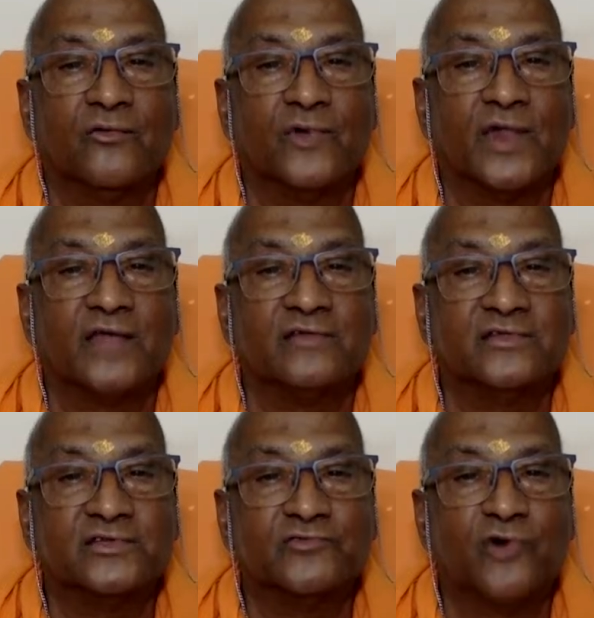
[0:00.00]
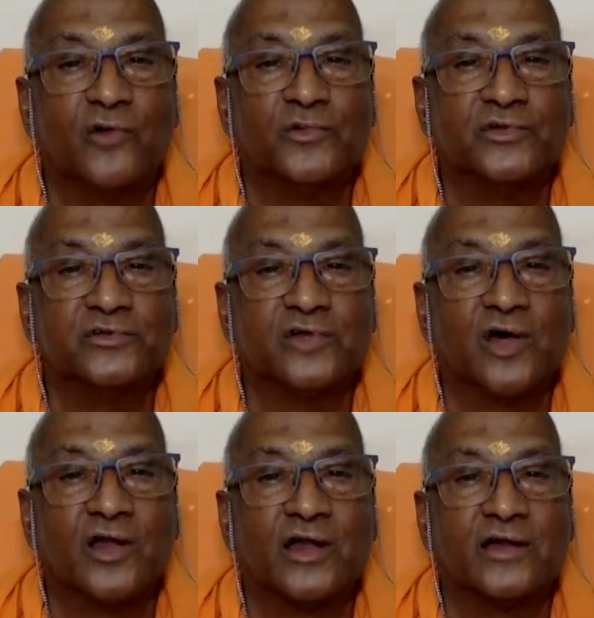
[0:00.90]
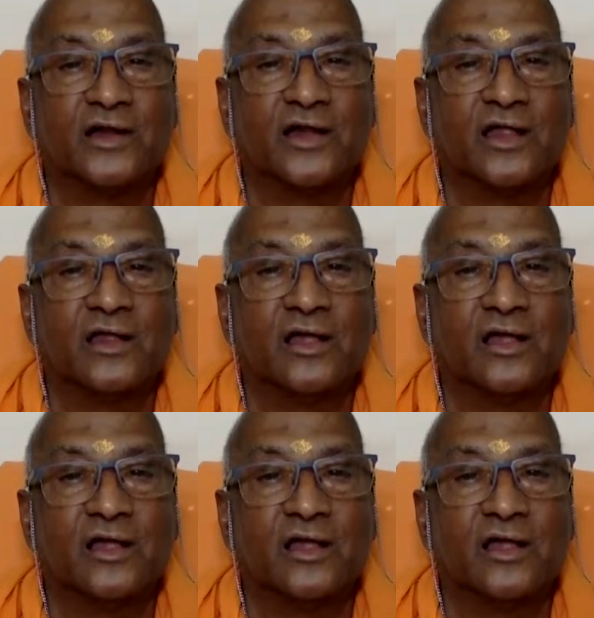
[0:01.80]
Whereas this form is non-eternal.